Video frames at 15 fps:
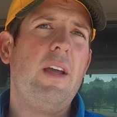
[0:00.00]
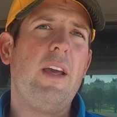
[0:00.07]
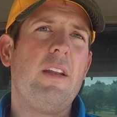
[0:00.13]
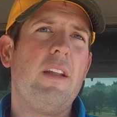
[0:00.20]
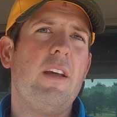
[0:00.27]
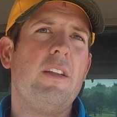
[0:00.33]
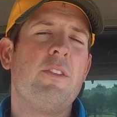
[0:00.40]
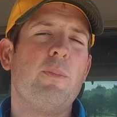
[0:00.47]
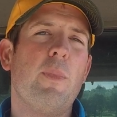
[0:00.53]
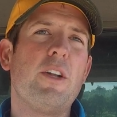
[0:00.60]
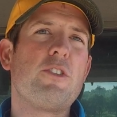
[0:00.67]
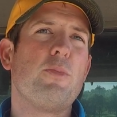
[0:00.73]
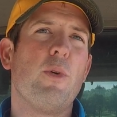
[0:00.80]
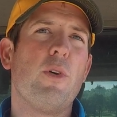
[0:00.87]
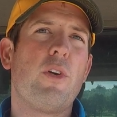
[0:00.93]
and it's
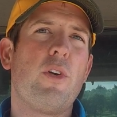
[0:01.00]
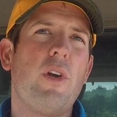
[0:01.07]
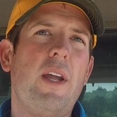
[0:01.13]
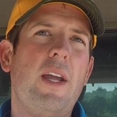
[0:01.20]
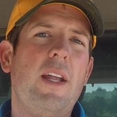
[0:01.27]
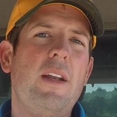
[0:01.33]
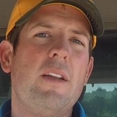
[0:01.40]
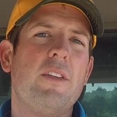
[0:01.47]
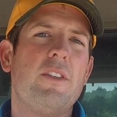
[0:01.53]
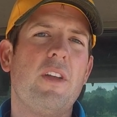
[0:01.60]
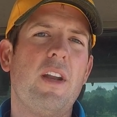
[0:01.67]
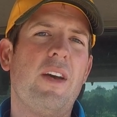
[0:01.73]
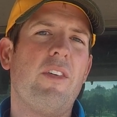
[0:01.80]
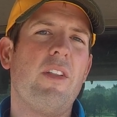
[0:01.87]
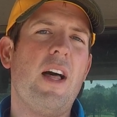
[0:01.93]
much more green. It's going
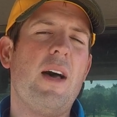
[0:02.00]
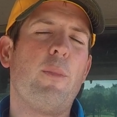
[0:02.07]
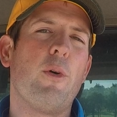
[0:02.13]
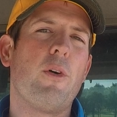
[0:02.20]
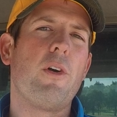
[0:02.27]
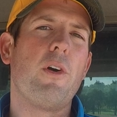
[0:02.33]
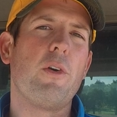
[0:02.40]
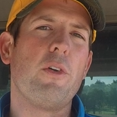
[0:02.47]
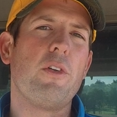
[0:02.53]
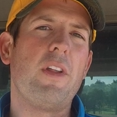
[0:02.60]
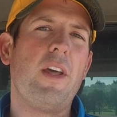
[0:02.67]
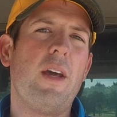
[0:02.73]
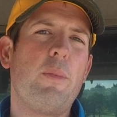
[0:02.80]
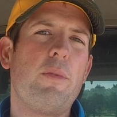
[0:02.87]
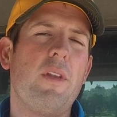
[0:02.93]
to have a lot more kernel depth,